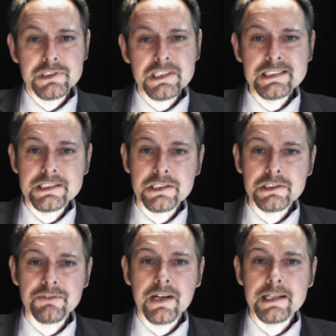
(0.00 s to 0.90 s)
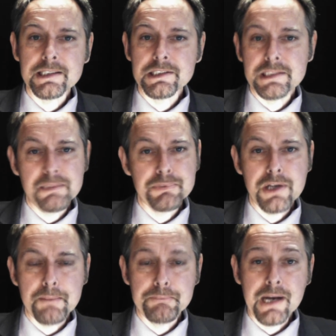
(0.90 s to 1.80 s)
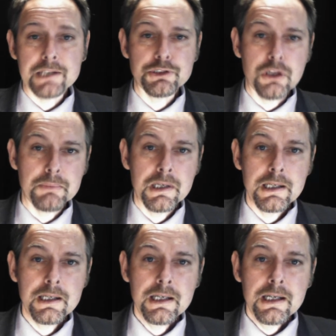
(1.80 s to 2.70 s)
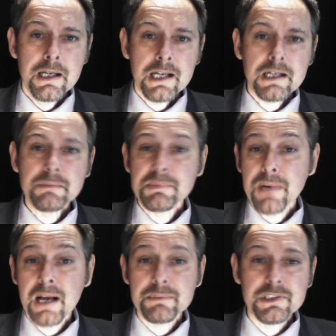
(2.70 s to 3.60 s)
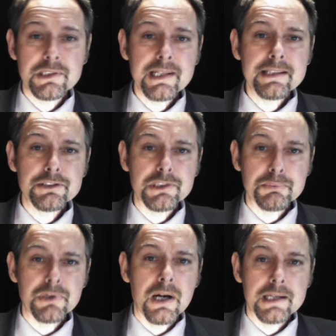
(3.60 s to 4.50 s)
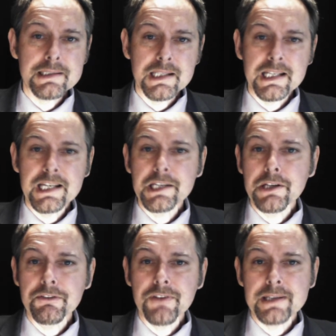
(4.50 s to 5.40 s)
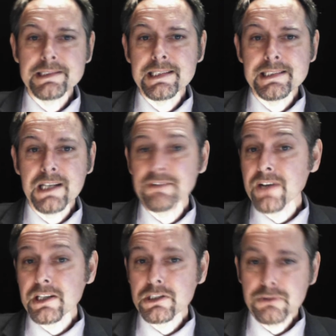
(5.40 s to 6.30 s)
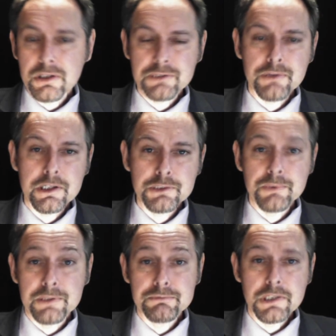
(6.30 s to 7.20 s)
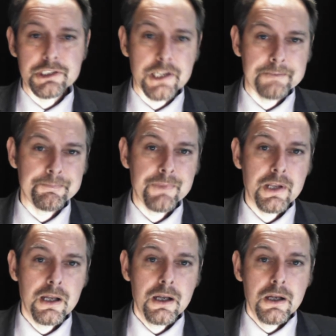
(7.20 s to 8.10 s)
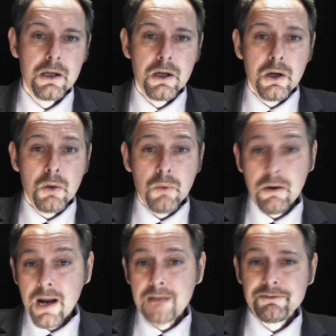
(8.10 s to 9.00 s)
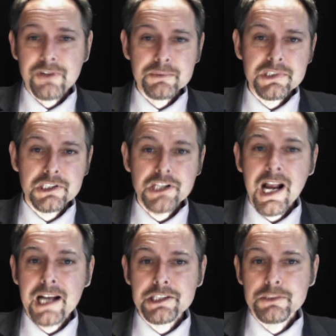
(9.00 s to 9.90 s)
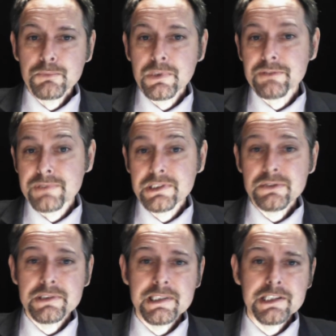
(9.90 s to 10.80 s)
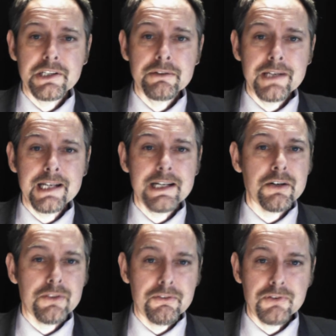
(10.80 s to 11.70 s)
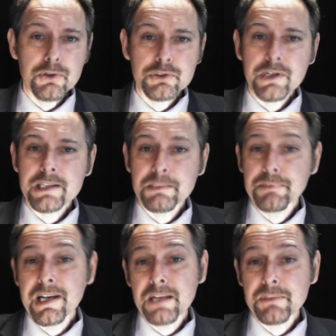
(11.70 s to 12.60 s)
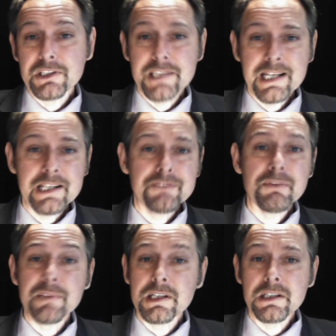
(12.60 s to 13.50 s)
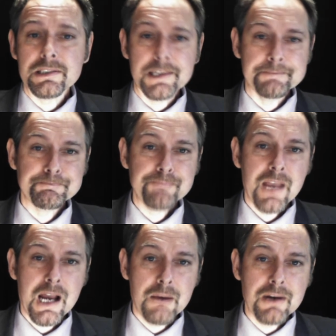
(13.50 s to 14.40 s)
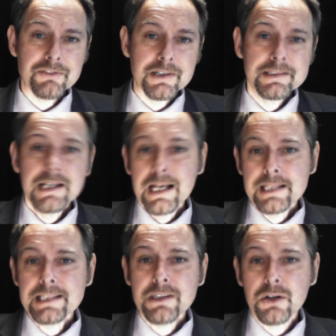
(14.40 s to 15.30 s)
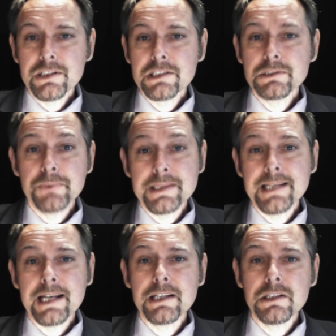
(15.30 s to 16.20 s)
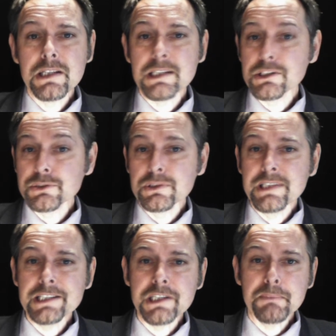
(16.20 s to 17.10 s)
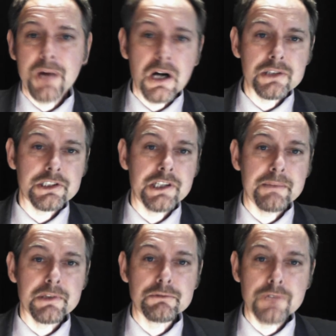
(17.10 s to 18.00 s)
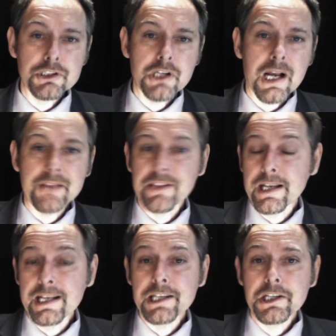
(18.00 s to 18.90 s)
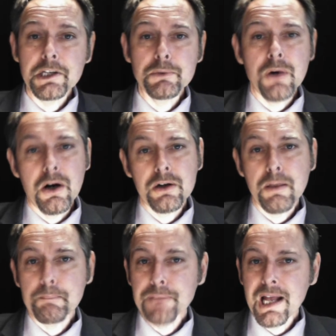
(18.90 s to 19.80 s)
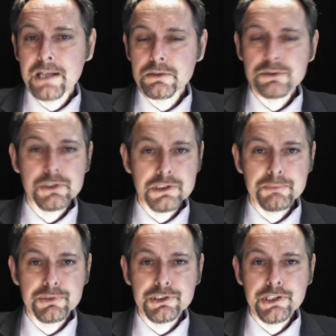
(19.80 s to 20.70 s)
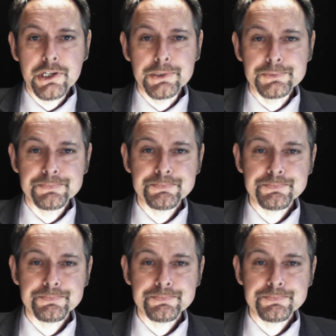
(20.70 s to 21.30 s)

citizens via the Cypriot bank job, it comes perhaps as little surprise that the EU finds itself at a crossroads with Russia. Where I'm from, such action would have resulted in you kneeling on the floor trying to pick up your teeth from the gutter. However, in this article, we take a look at the strategic partnership that Russia and the EU are compelled to pursue.